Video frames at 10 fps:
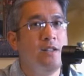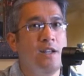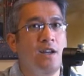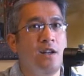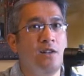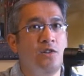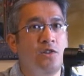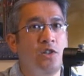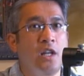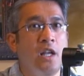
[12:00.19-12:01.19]
Zhiyun
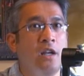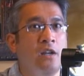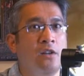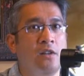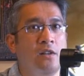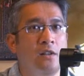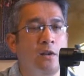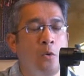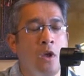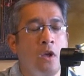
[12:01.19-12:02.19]
Shining.
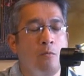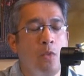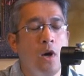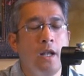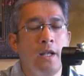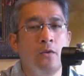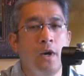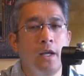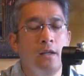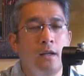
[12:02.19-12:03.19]
But
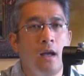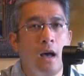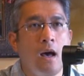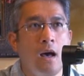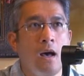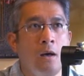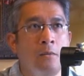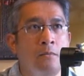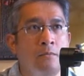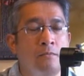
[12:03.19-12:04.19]
anyway,
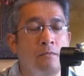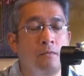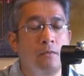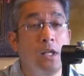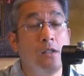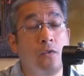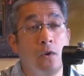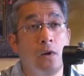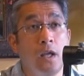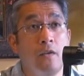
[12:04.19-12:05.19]
that's
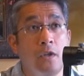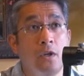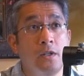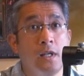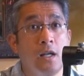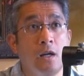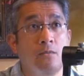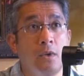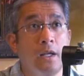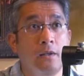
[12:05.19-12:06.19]
for heavier
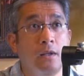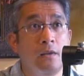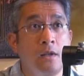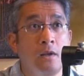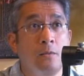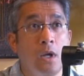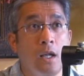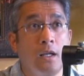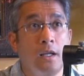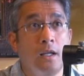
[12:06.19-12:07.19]
setup, like
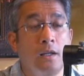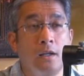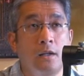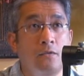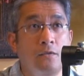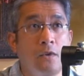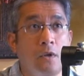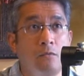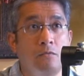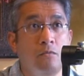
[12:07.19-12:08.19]
probably
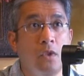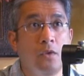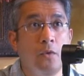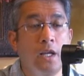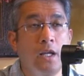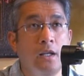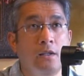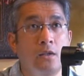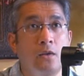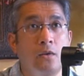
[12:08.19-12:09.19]

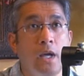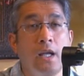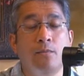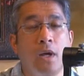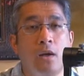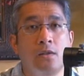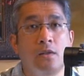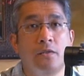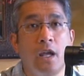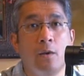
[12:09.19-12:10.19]
3 to 8 pounds
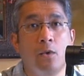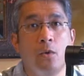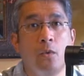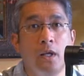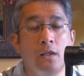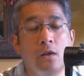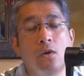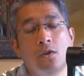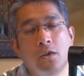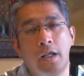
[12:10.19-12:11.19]
of camera weight.
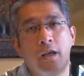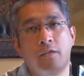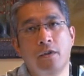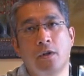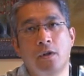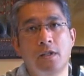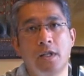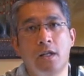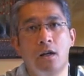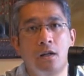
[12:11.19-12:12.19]
Go to the heavier
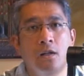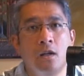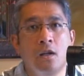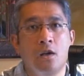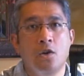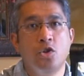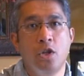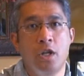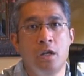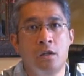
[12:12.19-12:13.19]
Zhiyun
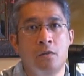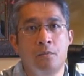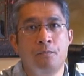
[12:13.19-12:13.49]
Shining